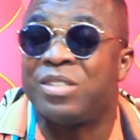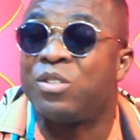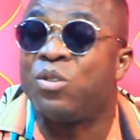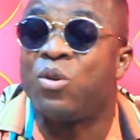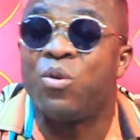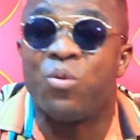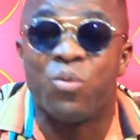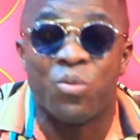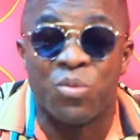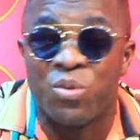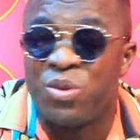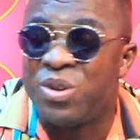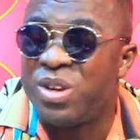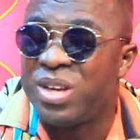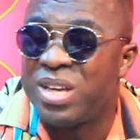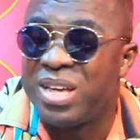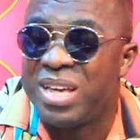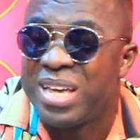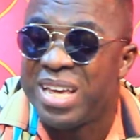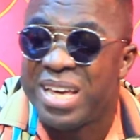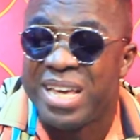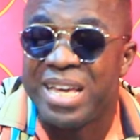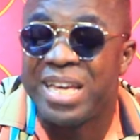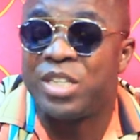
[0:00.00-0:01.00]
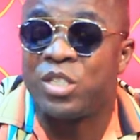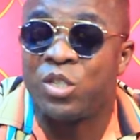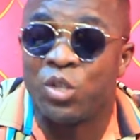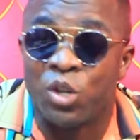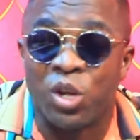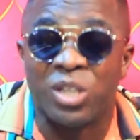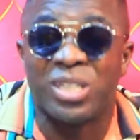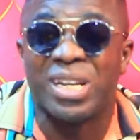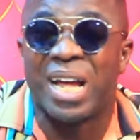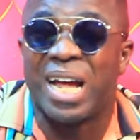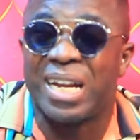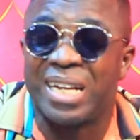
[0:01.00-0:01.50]
No, he is
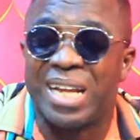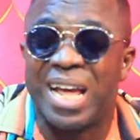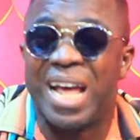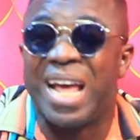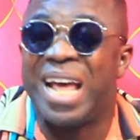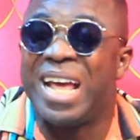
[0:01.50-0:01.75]
not under